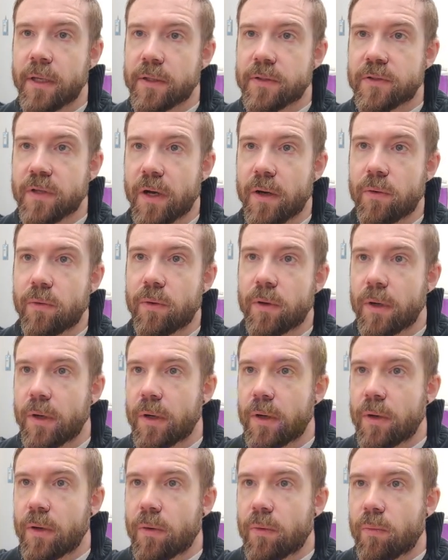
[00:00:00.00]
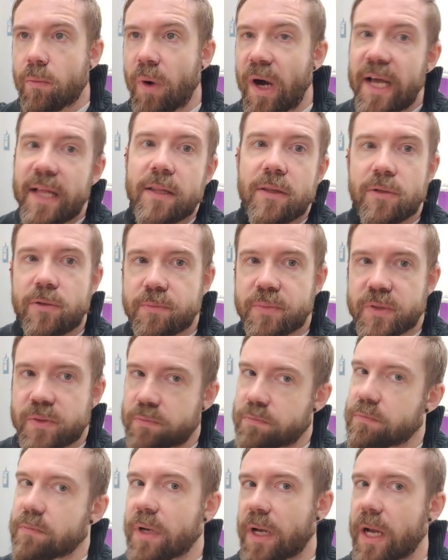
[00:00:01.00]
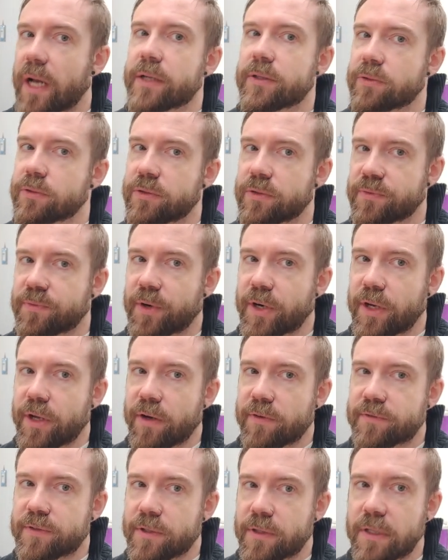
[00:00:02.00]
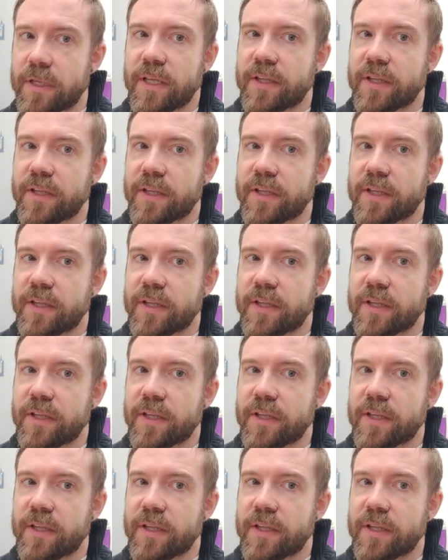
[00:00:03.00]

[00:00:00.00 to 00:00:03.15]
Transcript: So while loops I don't use very often.